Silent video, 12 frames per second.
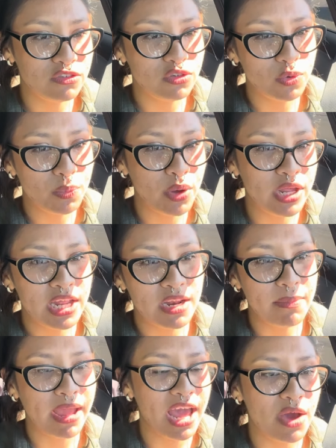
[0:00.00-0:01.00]
to put
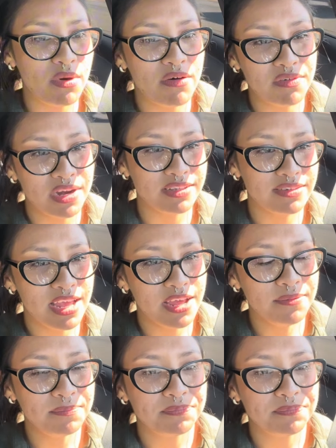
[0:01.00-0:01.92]
in my agua fresca.